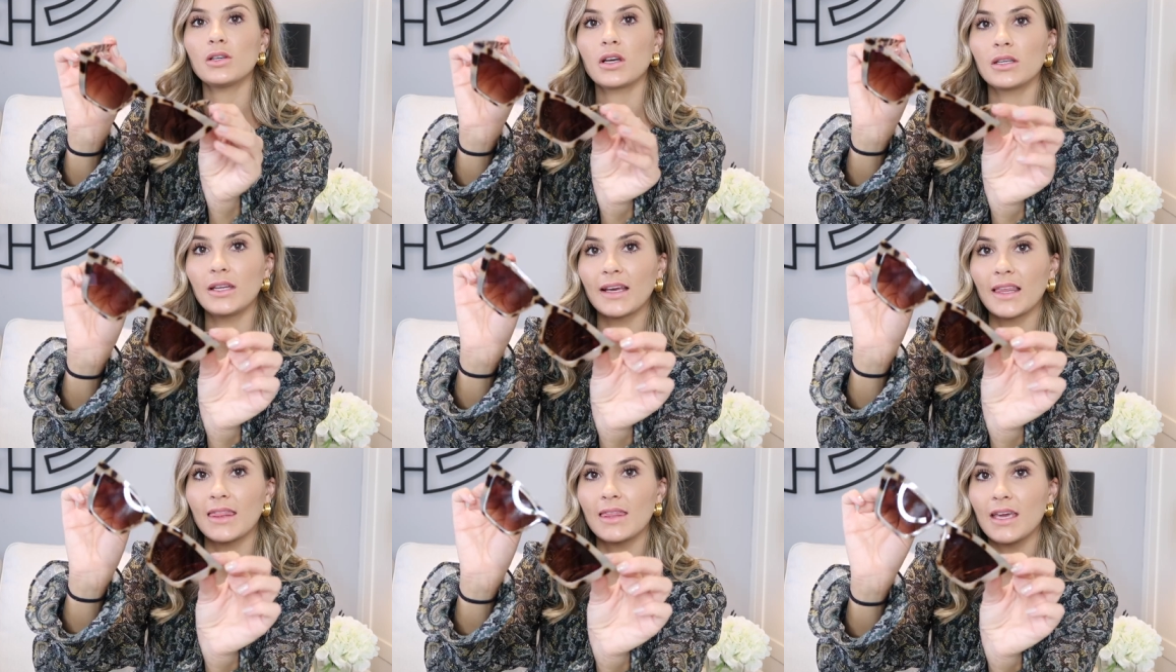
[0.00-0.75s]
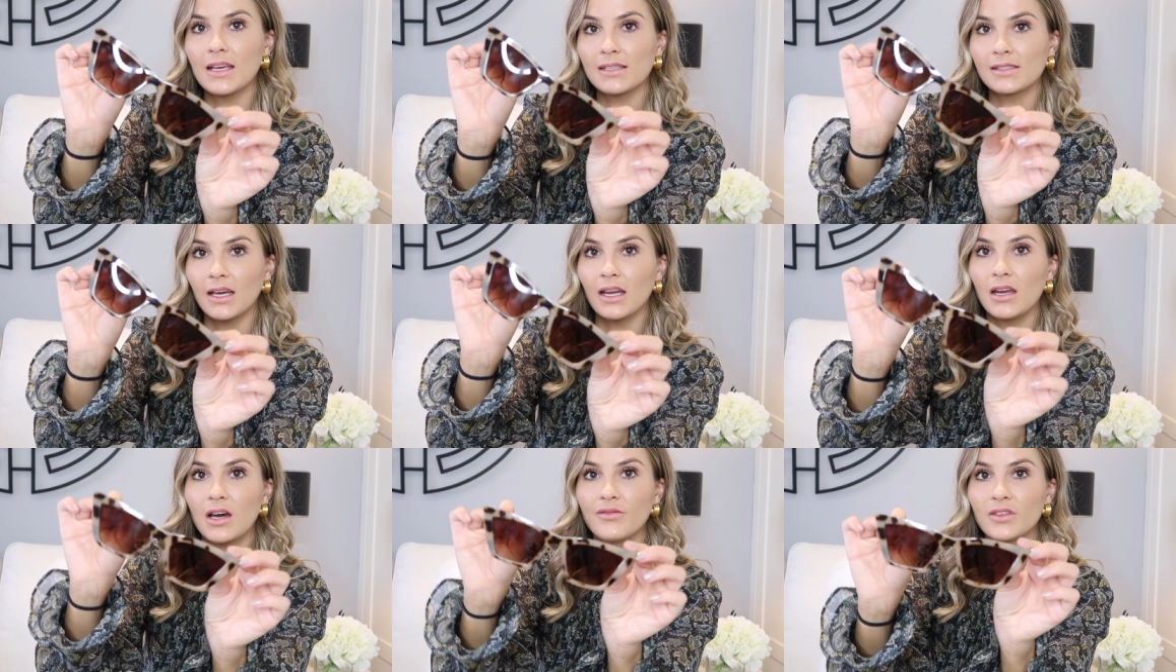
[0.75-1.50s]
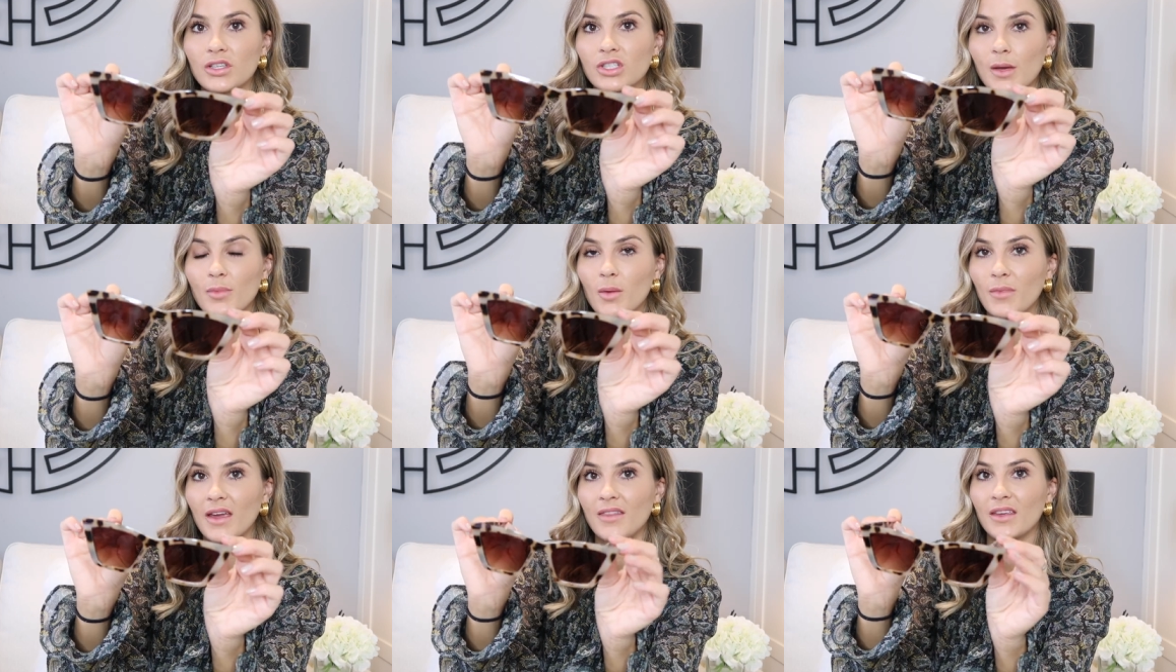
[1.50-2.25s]
look like this. I love this shape
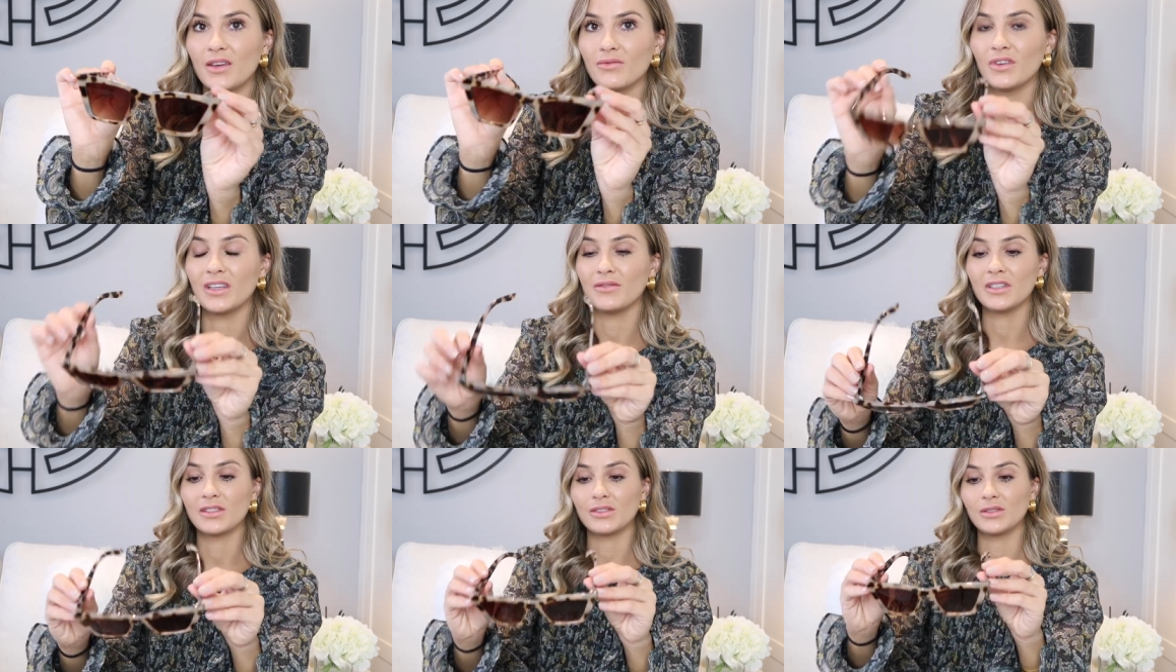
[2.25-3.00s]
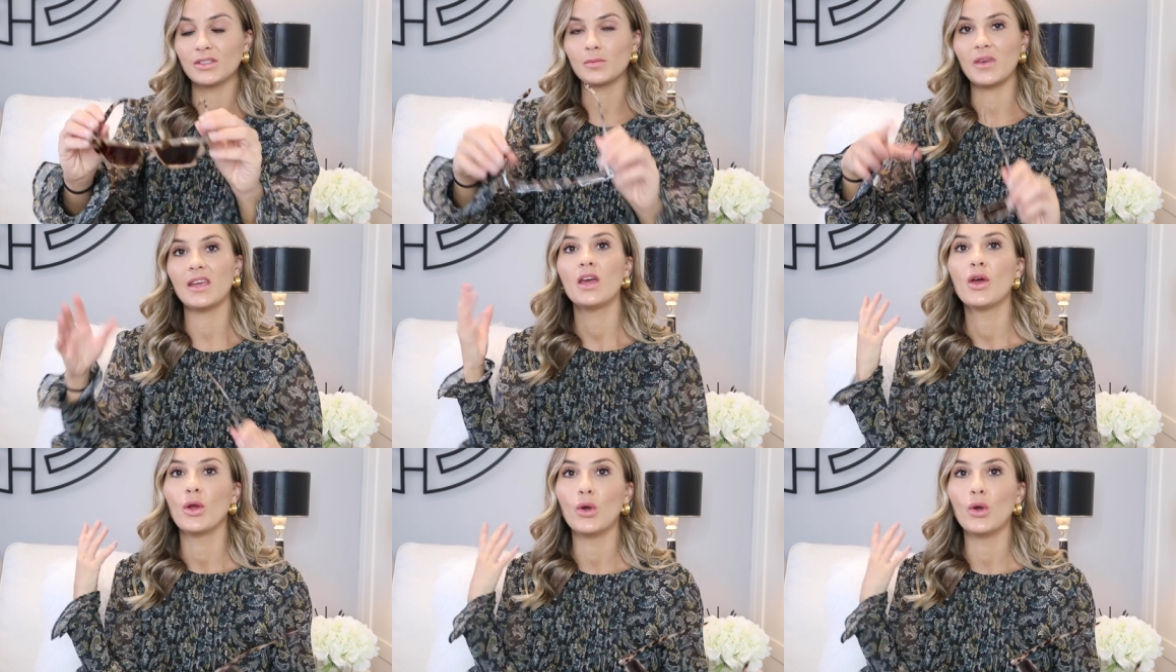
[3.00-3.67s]
on me. I think it really, really suits me.